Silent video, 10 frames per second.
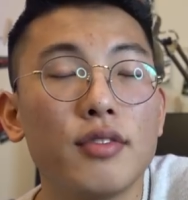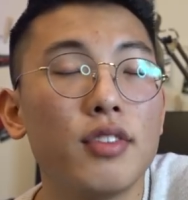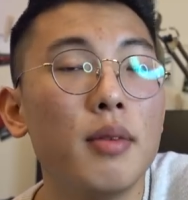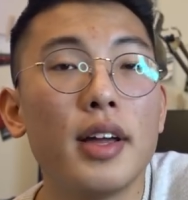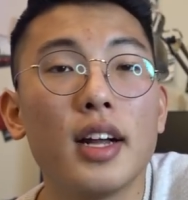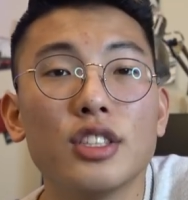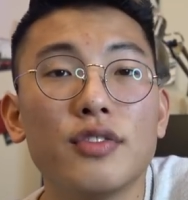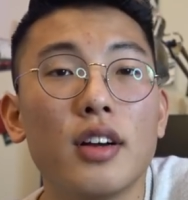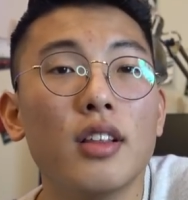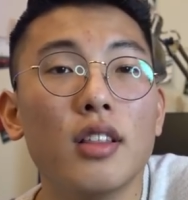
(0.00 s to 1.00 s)
From there, I
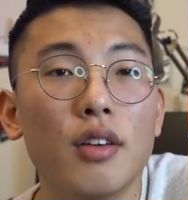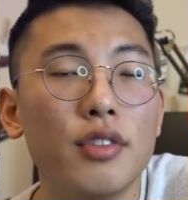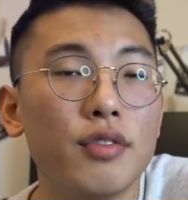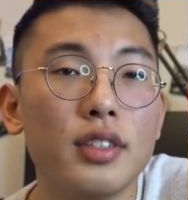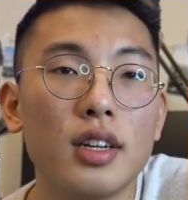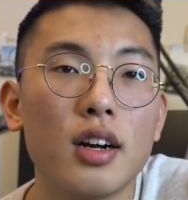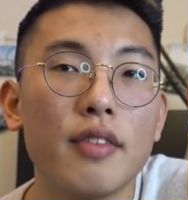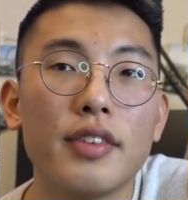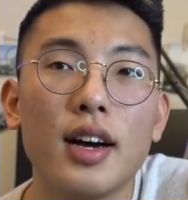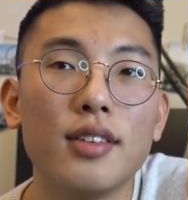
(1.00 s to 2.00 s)
just fell in love with
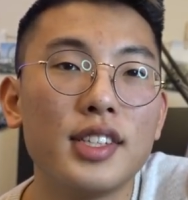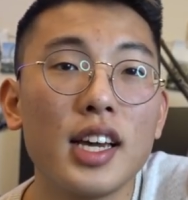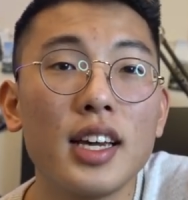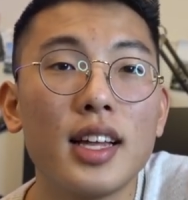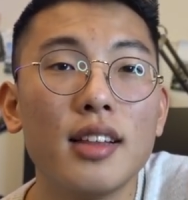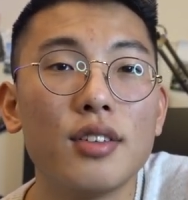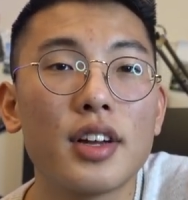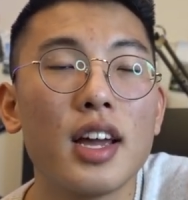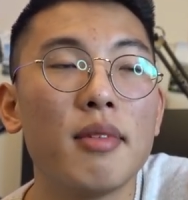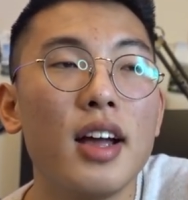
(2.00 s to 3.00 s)
photography. I was taking that little
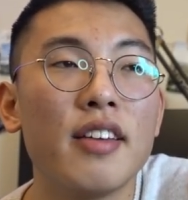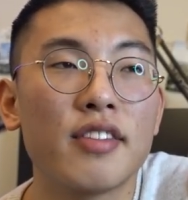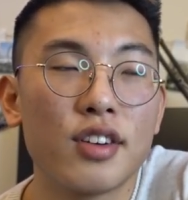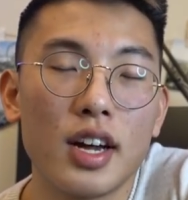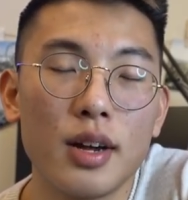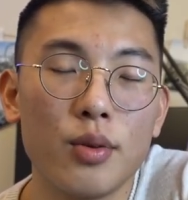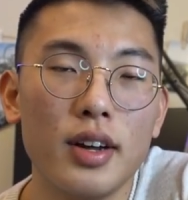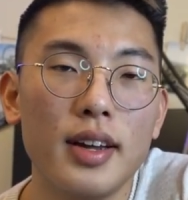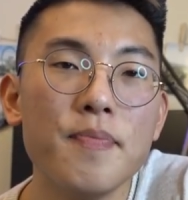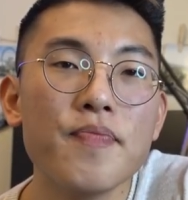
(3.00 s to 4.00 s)
camera everywhere I
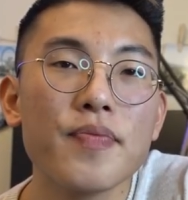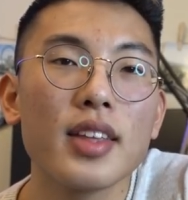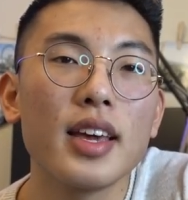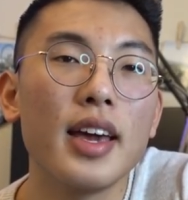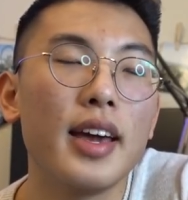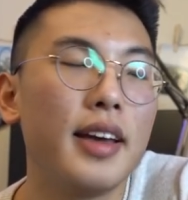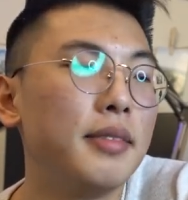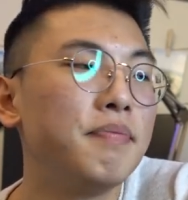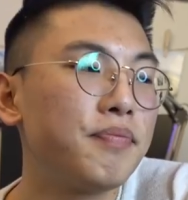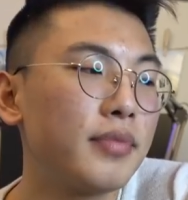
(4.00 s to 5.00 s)
went,
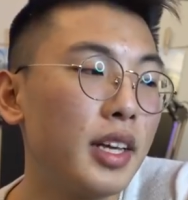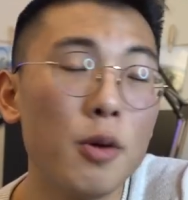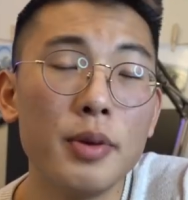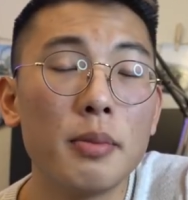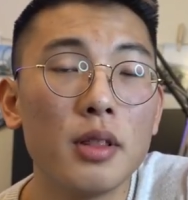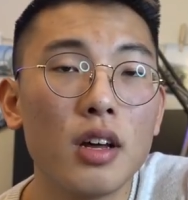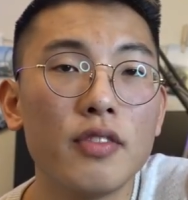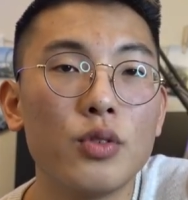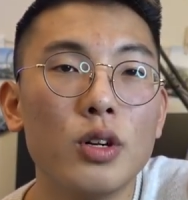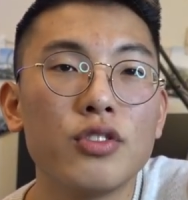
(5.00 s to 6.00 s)
and it opened up a lot
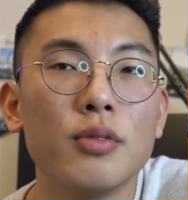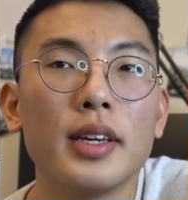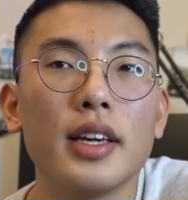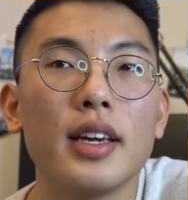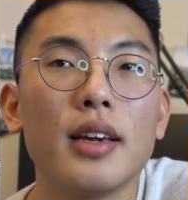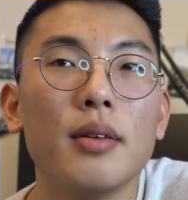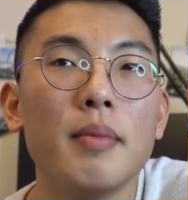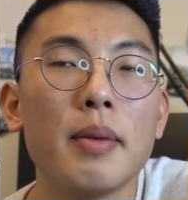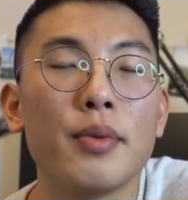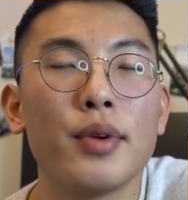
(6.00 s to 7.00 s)
of doors for me. It
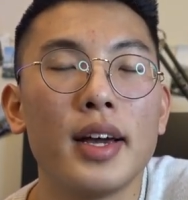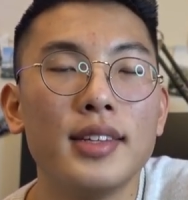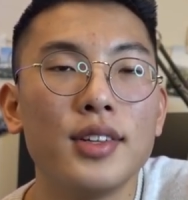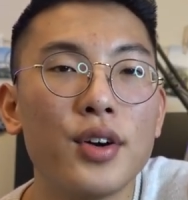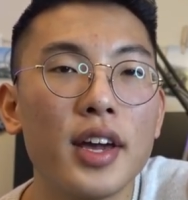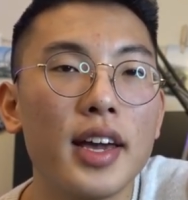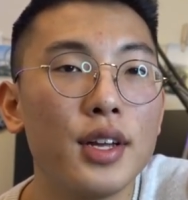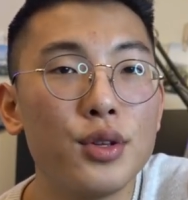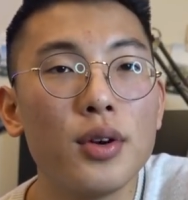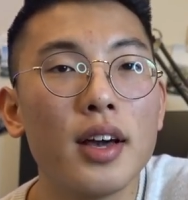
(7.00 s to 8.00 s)
made me realize, okay,
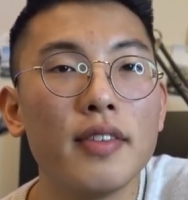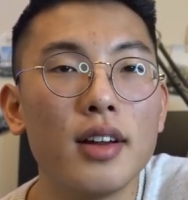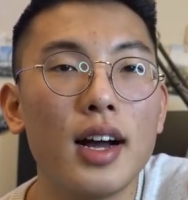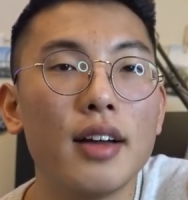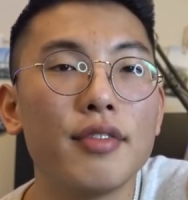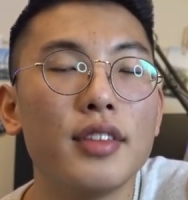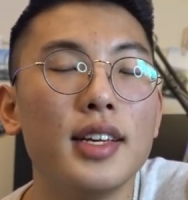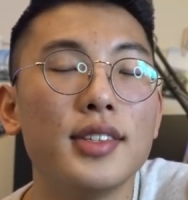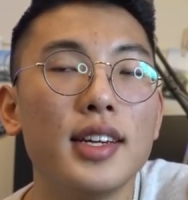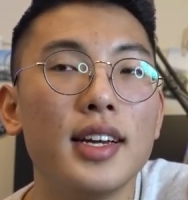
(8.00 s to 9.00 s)
I do have an eye for
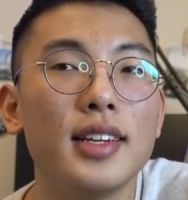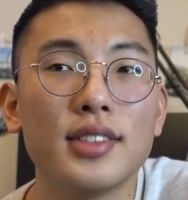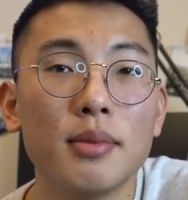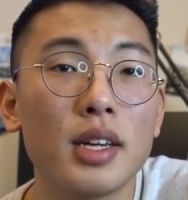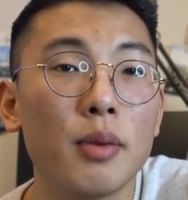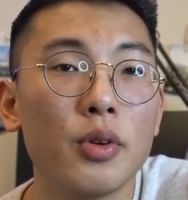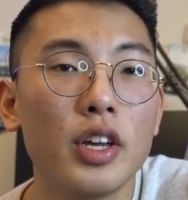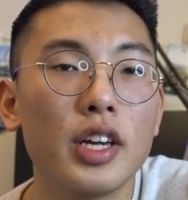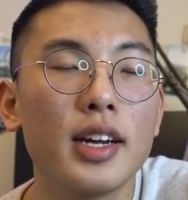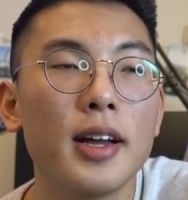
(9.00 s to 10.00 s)
this, and it's something I'm
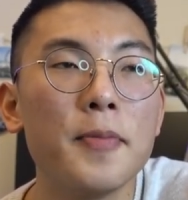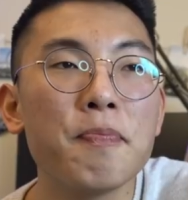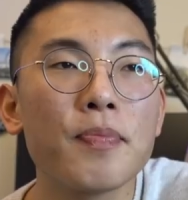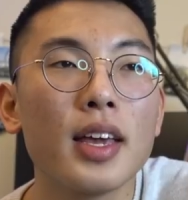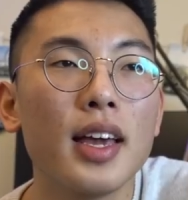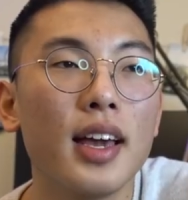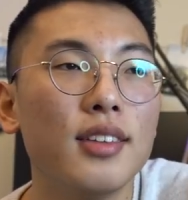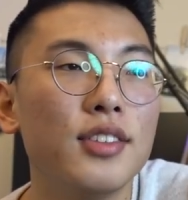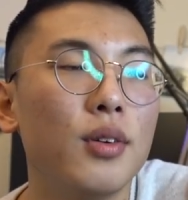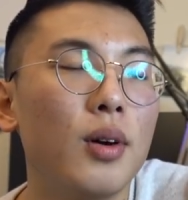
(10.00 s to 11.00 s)
really good at.
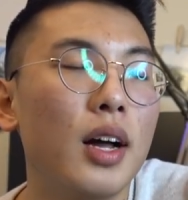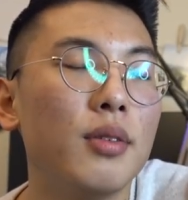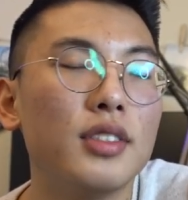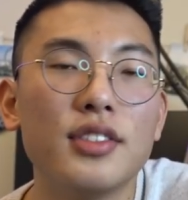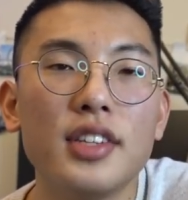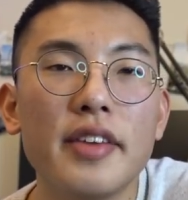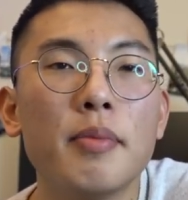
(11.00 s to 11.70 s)
And so I would just save